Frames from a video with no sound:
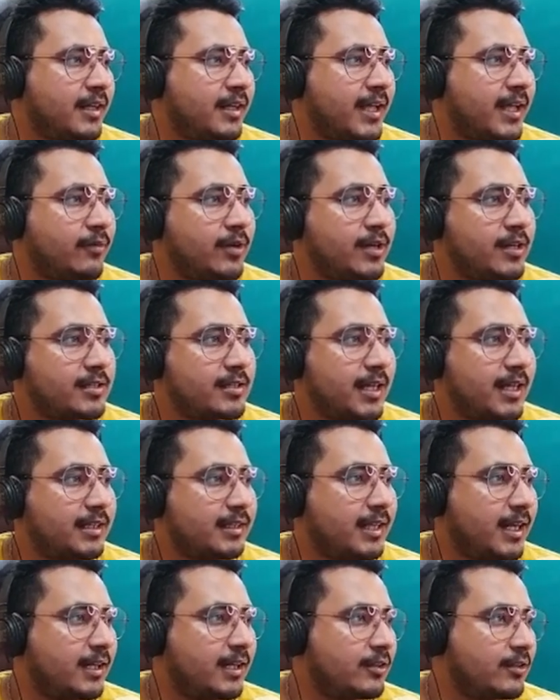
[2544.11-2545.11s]
units like
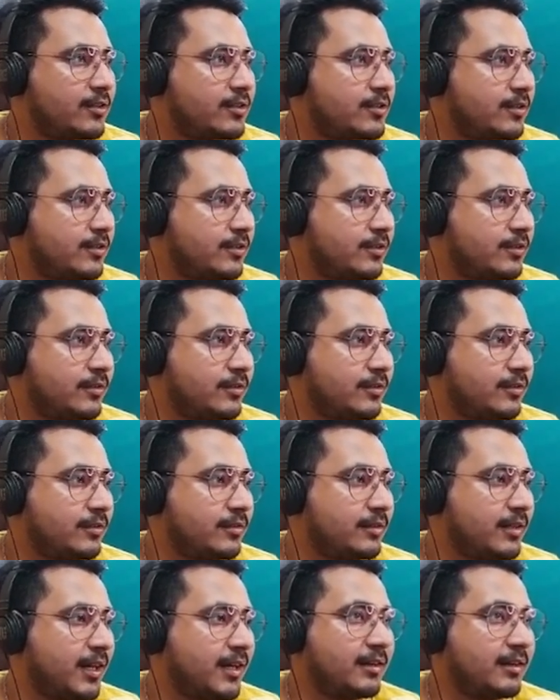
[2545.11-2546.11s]
that also,
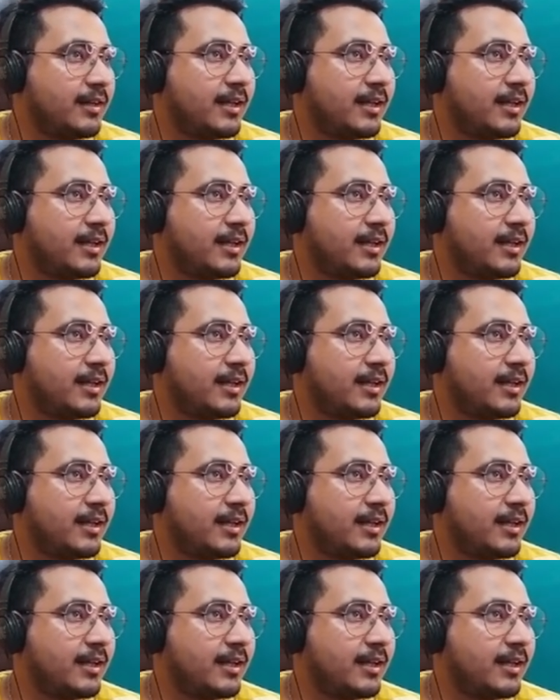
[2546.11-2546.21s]
right?